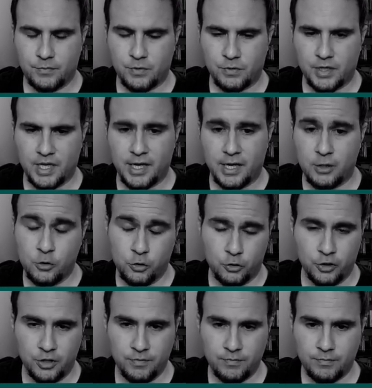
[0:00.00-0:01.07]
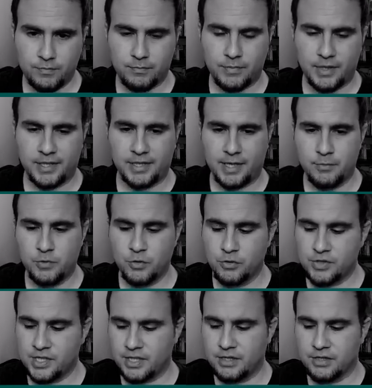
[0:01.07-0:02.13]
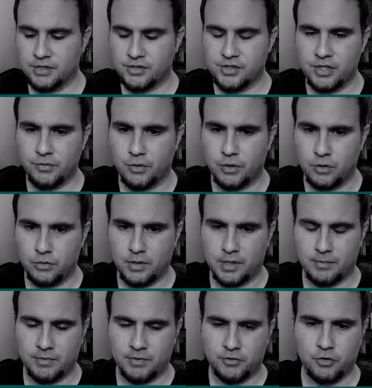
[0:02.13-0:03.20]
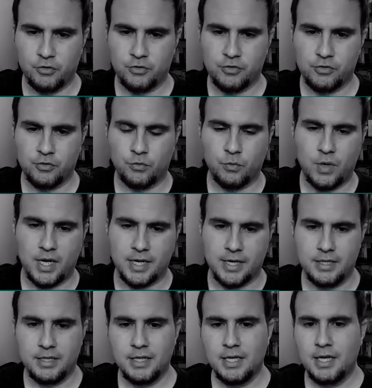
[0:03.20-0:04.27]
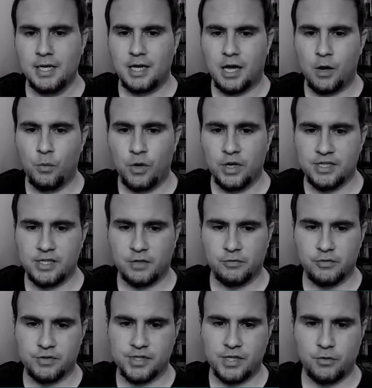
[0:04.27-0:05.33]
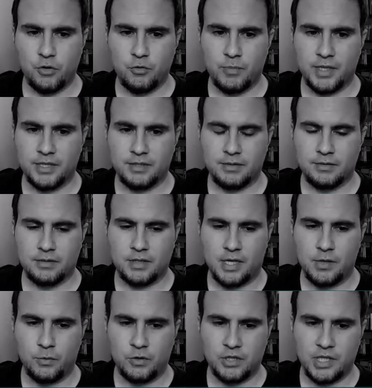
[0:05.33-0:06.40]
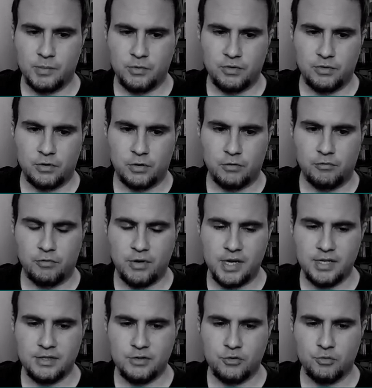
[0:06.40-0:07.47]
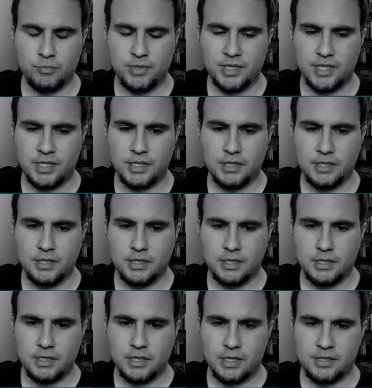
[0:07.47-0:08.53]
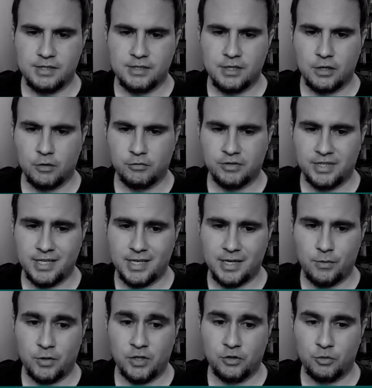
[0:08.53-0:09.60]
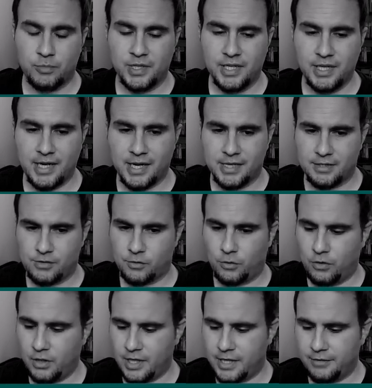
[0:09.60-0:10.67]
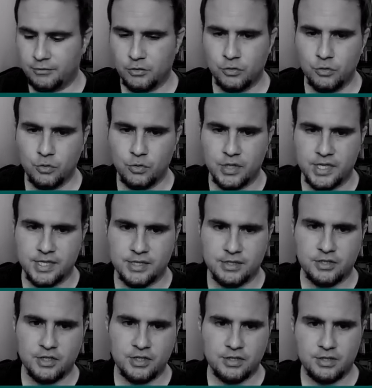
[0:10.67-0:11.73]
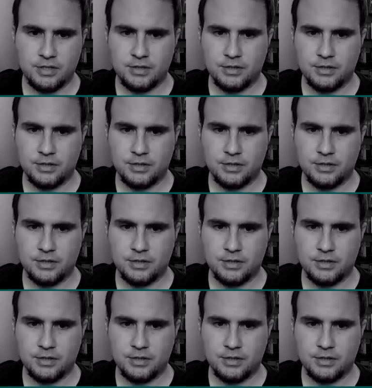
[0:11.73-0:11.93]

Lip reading: okay? I could, but I'm using the 0, and I'll show you soon why. I want to start from 0, but I want number of rungs to be, instead of 10, I want it to be 9. So all I have to do is just